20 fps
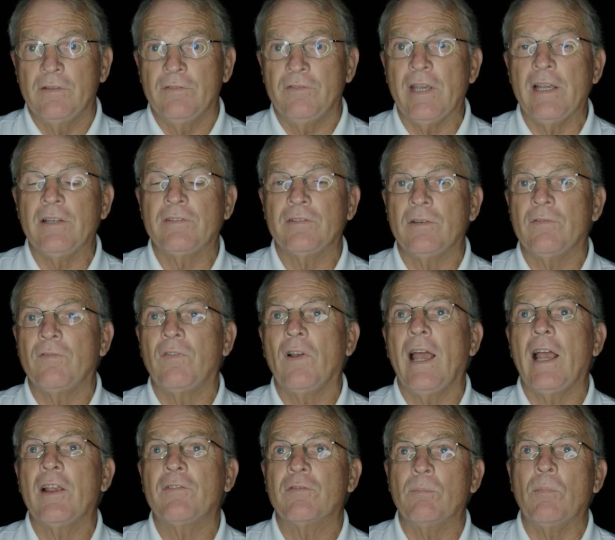Jason and
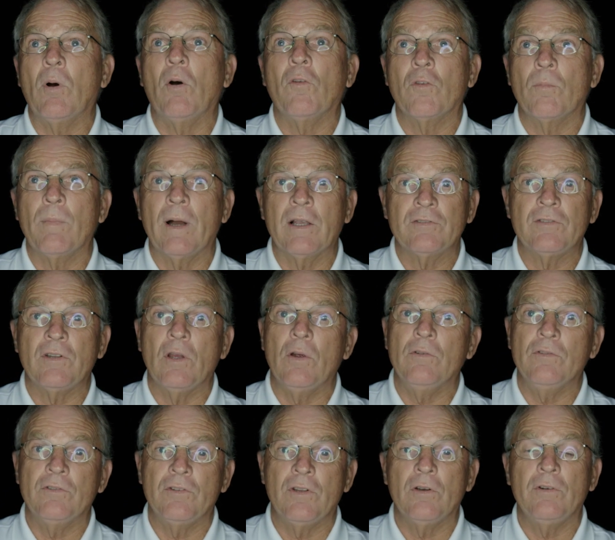Flash were both of my
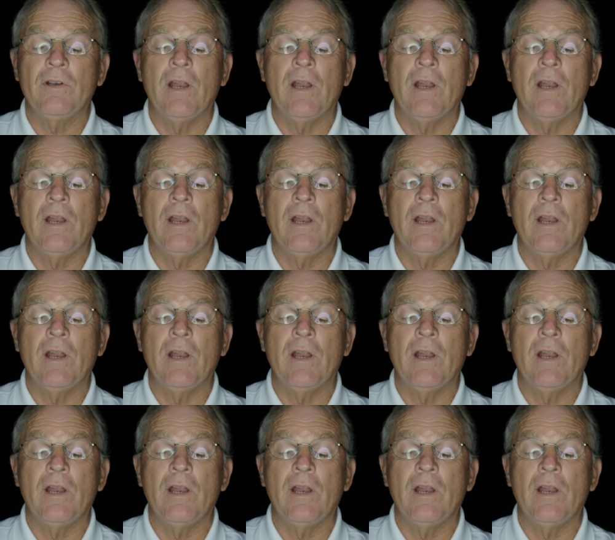students too,